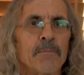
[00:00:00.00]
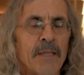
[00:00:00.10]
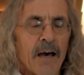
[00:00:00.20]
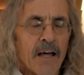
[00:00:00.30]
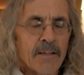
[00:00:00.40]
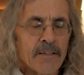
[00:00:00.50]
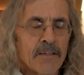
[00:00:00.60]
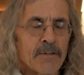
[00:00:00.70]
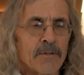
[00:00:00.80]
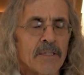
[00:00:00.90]
beyond
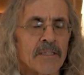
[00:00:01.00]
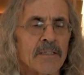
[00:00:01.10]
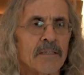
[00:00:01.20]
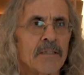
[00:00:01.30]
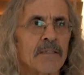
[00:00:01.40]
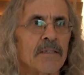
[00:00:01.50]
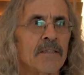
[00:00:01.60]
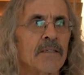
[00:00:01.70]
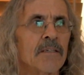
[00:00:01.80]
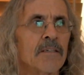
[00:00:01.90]
the guna,
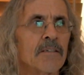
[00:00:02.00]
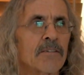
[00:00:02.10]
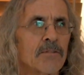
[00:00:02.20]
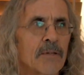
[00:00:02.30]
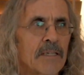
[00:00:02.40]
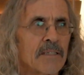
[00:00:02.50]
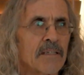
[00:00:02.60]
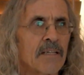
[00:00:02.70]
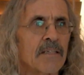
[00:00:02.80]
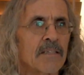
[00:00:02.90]

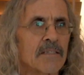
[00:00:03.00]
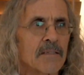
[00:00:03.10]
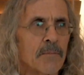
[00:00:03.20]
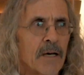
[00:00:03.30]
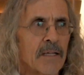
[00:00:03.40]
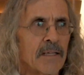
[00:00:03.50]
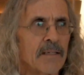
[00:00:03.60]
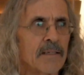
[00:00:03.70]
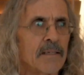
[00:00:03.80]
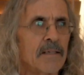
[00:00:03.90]
transcendent samadhi.
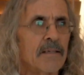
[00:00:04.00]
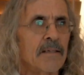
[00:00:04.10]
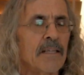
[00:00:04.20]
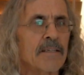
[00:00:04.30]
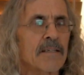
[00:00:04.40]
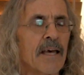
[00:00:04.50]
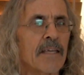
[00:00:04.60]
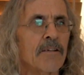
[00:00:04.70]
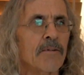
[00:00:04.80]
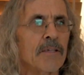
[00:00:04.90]
It's
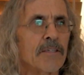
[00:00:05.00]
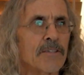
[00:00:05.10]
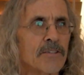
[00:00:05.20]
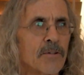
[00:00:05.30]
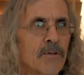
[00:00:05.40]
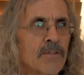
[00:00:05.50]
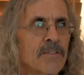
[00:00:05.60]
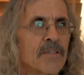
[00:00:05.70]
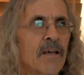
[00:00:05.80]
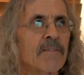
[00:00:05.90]
like you're in the
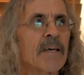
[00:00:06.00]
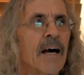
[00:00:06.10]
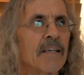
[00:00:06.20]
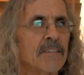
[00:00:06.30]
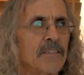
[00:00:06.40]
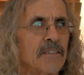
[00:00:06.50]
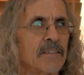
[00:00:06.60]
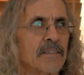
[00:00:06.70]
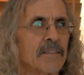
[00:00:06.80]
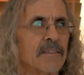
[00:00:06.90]
source of the Ganges.
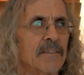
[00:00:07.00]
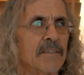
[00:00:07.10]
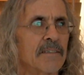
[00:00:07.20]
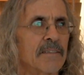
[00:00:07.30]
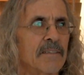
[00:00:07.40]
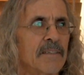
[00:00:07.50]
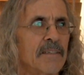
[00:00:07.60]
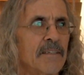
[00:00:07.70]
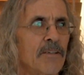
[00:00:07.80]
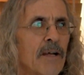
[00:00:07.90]

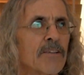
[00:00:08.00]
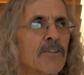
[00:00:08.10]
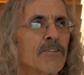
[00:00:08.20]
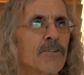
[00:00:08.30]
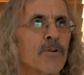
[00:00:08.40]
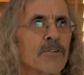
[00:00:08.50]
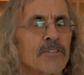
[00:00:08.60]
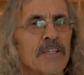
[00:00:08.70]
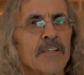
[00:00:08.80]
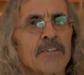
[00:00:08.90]
You're at the
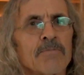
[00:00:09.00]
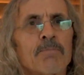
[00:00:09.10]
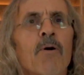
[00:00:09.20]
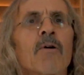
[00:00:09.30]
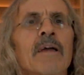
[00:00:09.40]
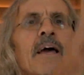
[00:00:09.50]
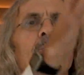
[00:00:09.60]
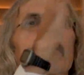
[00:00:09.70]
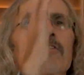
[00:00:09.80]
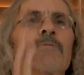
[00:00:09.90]
source, and it's pouring
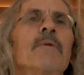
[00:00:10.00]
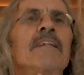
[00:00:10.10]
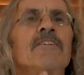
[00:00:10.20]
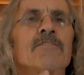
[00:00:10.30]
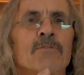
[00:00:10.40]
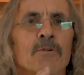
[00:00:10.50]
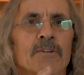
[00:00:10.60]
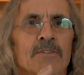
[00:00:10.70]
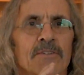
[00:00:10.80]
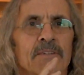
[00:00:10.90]
out with tremendous
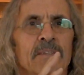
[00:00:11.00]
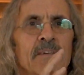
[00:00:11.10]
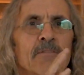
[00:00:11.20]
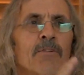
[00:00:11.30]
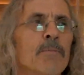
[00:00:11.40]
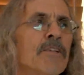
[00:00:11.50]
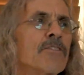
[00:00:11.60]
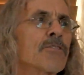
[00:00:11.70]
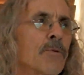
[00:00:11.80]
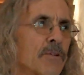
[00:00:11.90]
force from
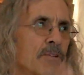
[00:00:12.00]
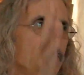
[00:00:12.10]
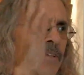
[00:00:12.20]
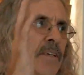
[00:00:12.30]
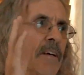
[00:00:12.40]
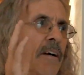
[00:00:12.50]
its source,